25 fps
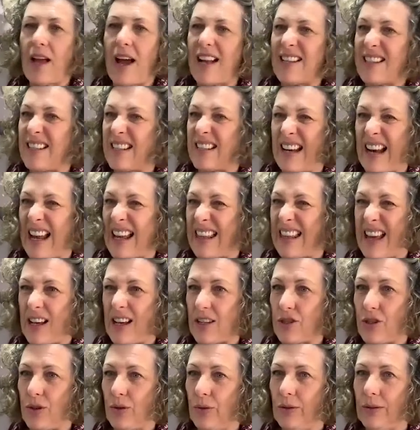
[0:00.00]
I didn't like
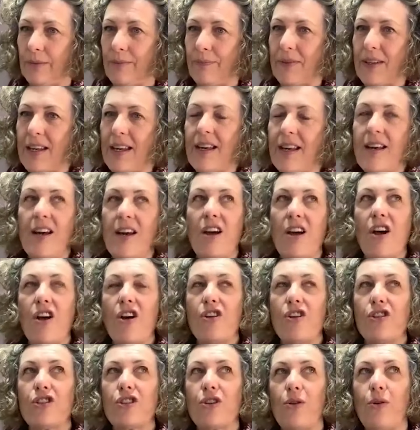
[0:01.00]
that at all.
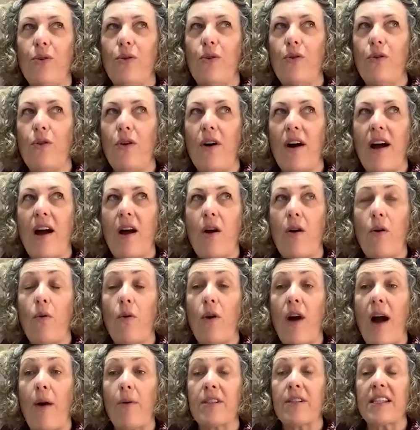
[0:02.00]
So
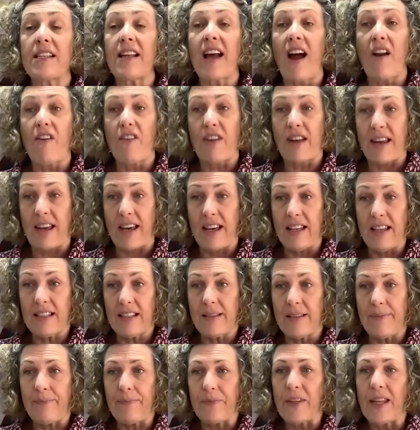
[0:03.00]
I was at Harrogate
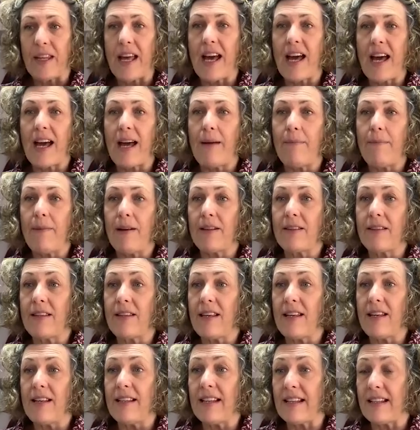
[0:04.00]
um, at
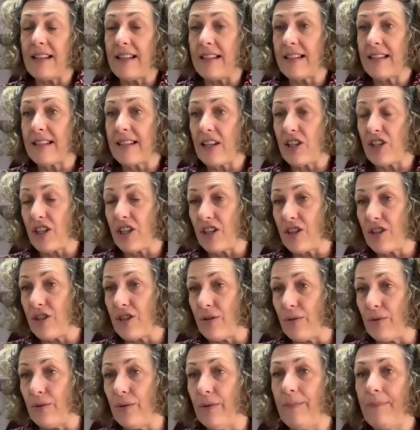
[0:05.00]
the Knitting and Stitching
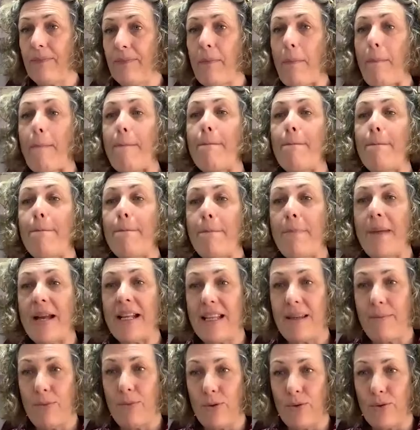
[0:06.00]
show
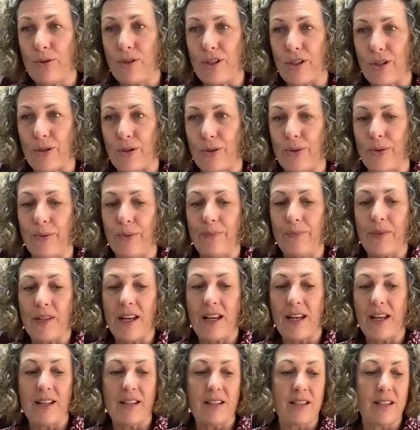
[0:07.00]
many moons ago,
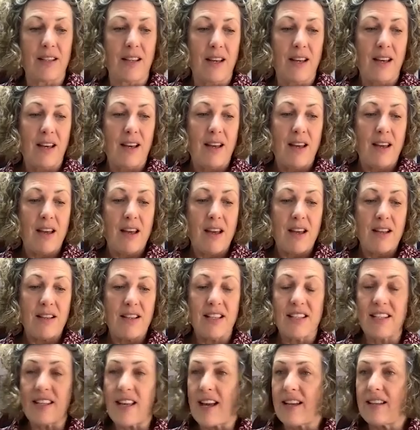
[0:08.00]
and
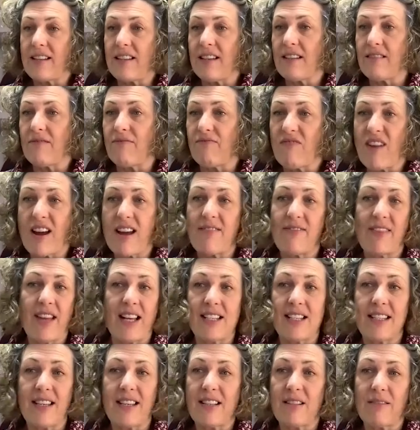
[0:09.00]
decided, right,
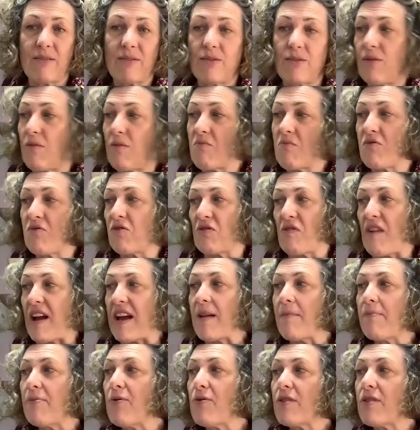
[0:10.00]
that's it, we'll
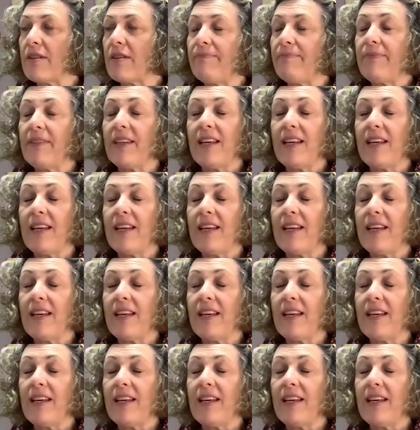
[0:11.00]
write a book.